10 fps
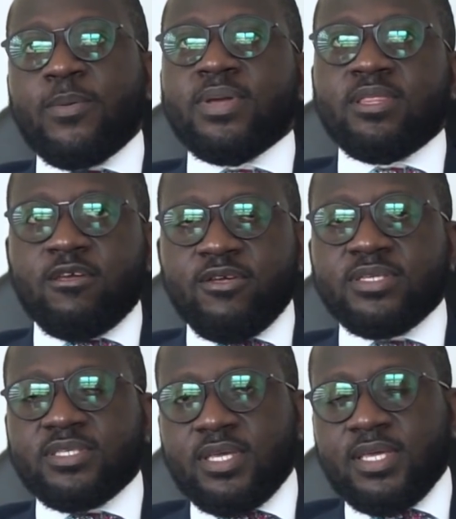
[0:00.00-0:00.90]
There
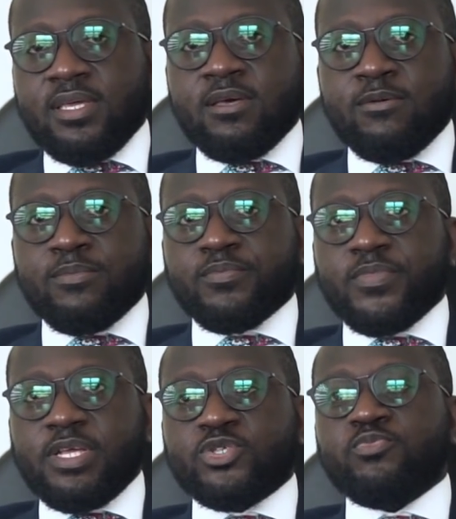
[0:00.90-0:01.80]
is
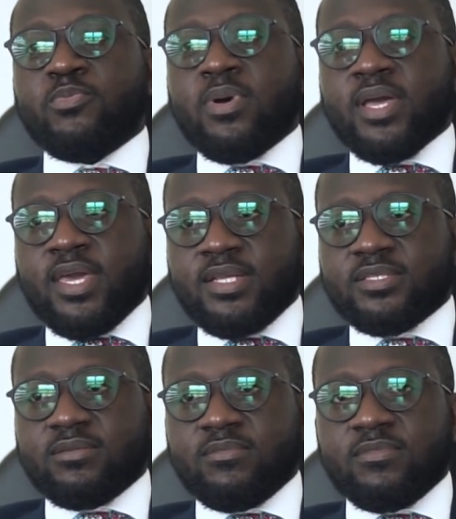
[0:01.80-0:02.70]
a supermarket
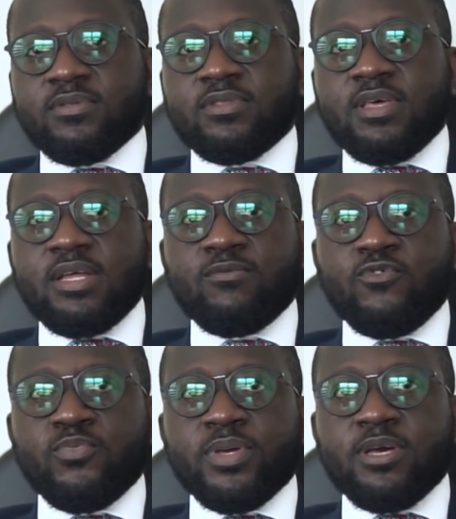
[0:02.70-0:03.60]
that
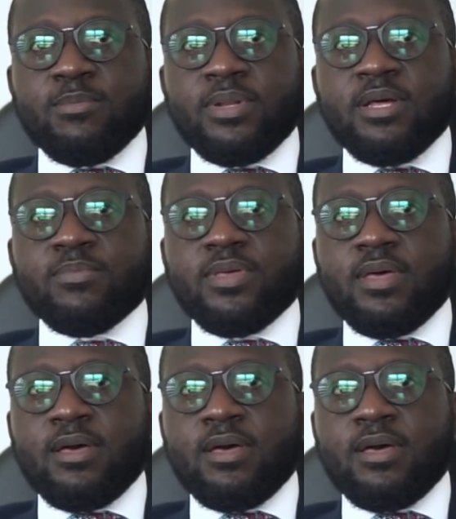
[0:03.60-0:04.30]
will be coming up,